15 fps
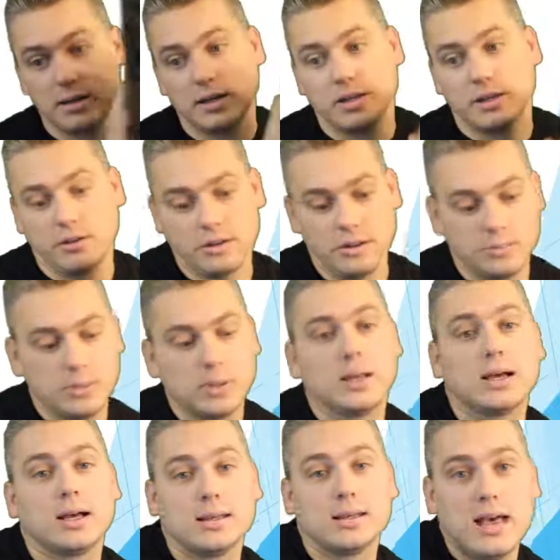You're going to
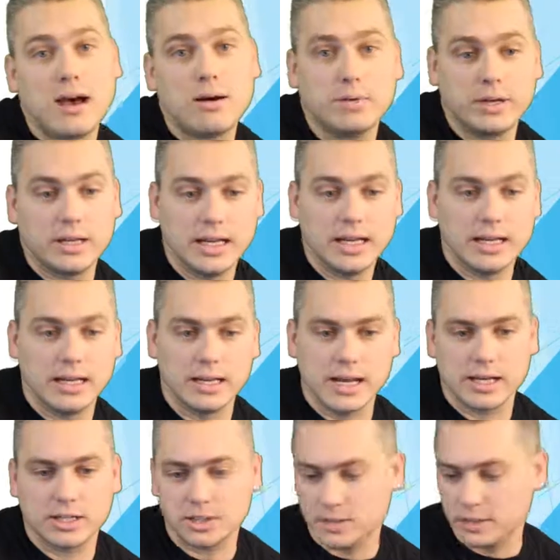plug that one in,
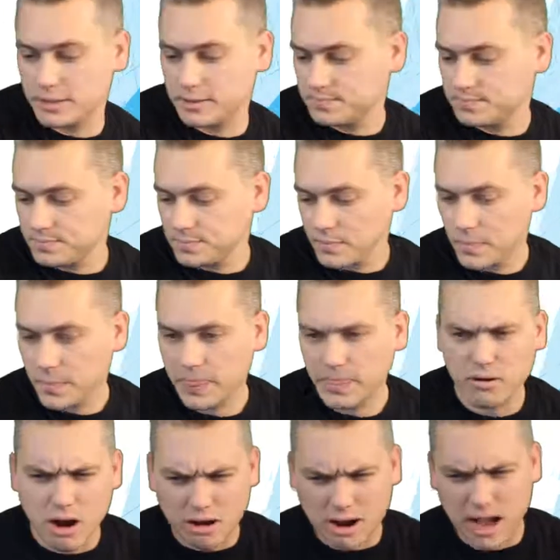actually.
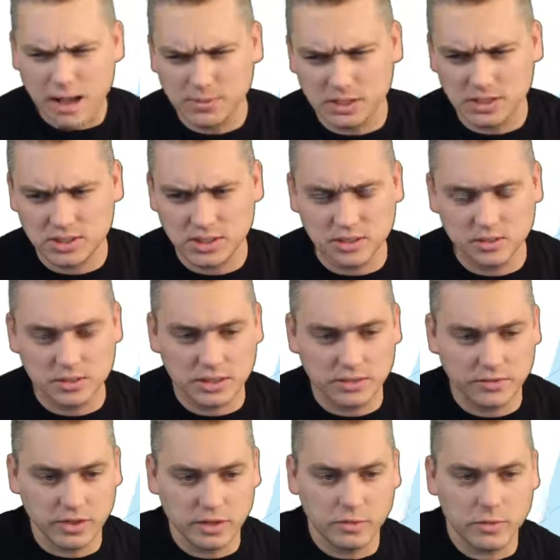There are options to use it
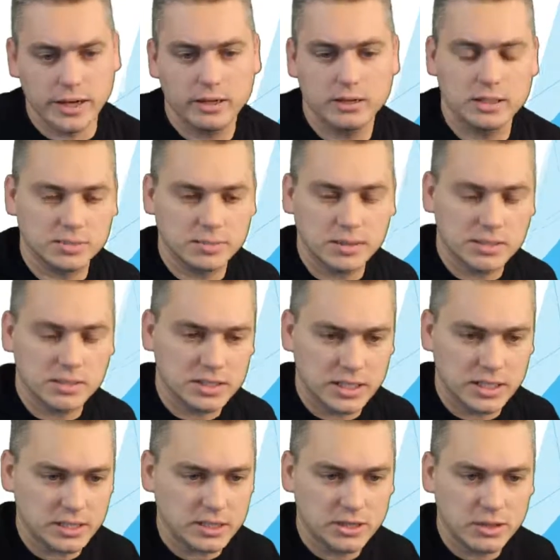via wireless, but I'm going to say
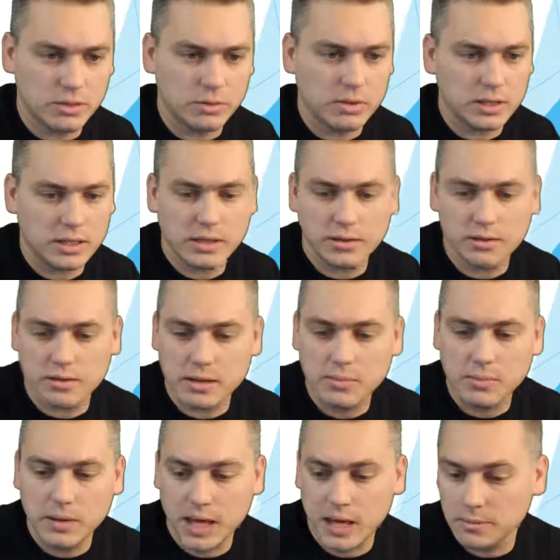just go with the Ethernet
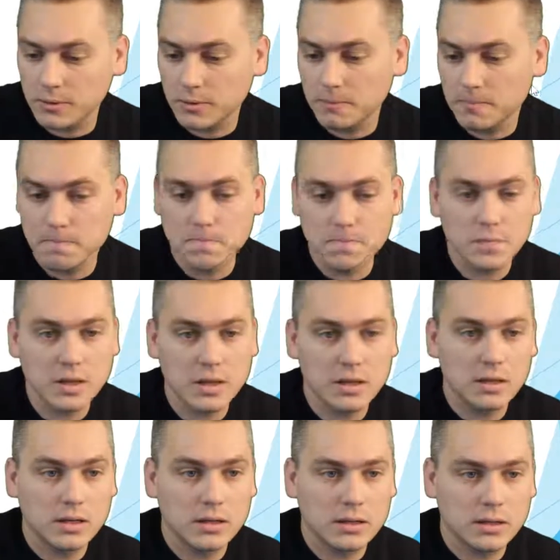cable.
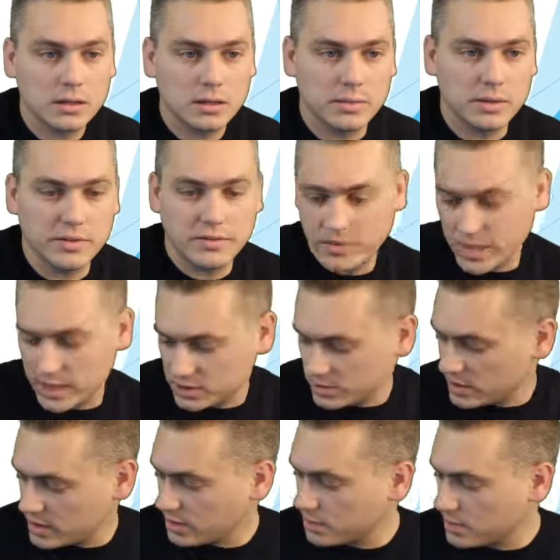It'll be faster
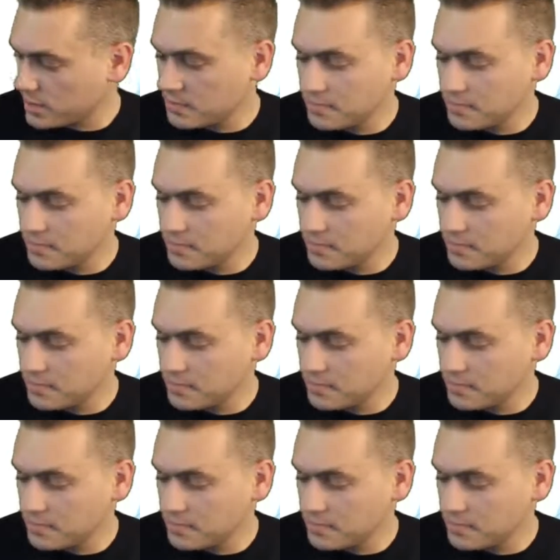that way.